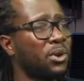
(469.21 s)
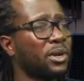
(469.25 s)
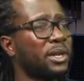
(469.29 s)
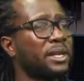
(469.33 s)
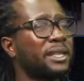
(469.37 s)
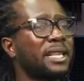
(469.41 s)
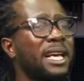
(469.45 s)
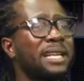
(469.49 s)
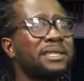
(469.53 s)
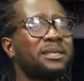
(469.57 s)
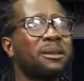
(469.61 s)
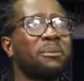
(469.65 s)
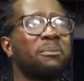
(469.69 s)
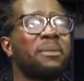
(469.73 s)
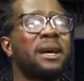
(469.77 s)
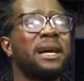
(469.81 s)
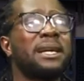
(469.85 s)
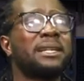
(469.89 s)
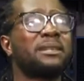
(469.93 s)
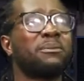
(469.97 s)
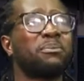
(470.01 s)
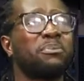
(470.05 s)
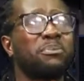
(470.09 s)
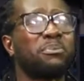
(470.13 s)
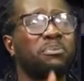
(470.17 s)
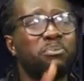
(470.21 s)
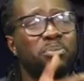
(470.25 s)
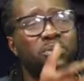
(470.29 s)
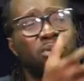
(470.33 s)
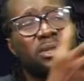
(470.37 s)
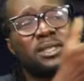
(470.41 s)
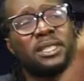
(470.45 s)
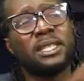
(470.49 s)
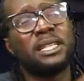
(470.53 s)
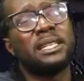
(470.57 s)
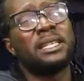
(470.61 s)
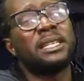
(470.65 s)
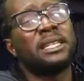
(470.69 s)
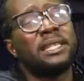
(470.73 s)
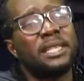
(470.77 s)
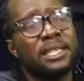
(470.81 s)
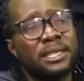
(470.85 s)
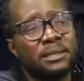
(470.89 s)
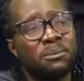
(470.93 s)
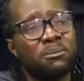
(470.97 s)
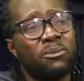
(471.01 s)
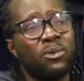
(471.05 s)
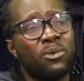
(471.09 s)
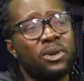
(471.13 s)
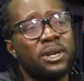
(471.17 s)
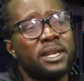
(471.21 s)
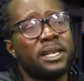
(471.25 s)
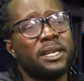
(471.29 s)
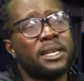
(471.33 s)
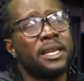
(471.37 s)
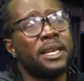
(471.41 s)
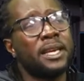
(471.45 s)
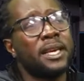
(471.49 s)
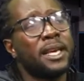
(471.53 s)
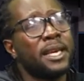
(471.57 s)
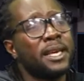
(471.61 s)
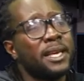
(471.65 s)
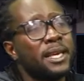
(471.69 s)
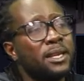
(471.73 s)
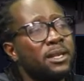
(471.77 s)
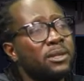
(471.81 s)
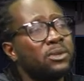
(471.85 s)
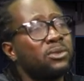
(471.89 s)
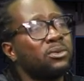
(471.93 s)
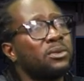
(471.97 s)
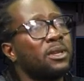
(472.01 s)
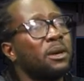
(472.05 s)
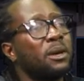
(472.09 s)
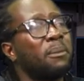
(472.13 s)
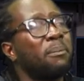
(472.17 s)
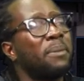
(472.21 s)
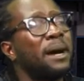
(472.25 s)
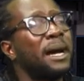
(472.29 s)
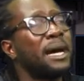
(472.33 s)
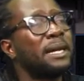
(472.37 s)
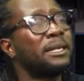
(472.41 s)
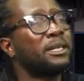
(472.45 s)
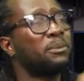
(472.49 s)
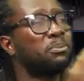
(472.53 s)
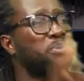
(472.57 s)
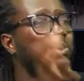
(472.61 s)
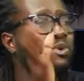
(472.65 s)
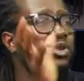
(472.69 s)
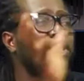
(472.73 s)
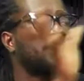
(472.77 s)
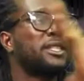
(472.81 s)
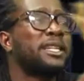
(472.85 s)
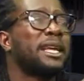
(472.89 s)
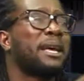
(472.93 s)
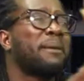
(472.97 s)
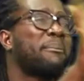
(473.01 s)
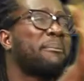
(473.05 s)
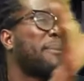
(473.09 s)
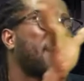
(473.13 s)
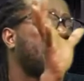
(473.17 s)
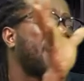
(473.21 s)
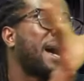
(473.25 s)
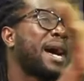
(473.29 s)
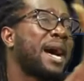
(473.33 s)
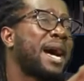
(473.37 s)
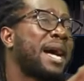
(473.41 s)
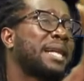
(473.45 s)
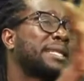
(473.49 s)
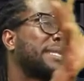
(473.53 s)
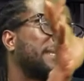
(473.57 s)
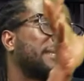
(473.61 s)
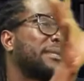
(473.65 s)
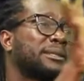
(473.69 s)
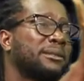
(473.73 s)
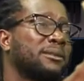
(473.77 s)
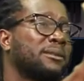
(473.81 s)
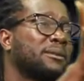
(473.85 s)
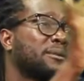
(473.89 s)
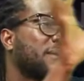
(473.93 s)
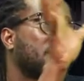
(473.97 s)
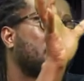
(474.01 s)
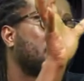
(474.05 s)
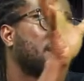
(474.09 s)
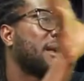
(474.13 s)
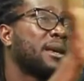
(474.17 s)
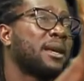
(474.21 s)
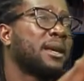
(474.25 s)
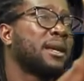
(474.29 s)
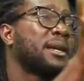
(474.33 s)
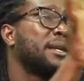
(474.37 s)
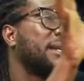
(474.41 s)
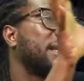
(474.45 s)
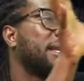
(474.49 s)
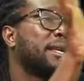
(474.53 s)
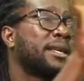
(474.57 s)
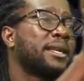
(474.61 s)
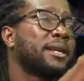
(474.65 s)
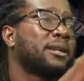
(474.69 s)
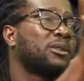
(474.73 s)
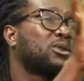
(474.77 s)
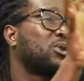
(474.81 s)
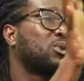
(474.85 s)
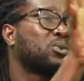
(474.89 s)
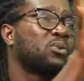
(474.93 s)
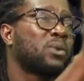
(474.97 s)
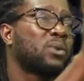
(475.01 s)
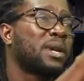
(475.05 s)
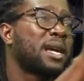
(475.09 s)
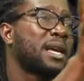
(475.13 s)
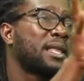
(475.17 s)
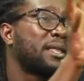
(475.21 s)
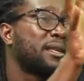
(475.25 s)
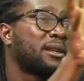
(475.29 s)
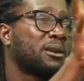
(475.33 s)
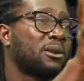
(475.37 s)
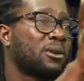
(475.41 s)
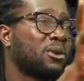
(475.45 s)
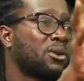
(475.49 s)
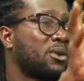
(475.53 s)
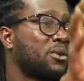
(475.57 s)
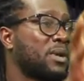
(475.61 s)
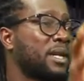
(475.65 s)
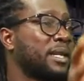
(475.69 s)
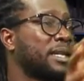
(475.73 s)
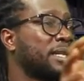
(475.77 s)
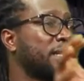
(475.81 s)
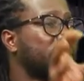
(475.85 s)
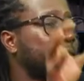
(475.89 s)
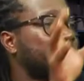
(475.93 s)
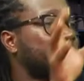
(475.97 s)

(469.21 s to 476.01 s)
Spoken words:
Okay, that's a band. Put in this money into the band. Push them out till they get to where they are going.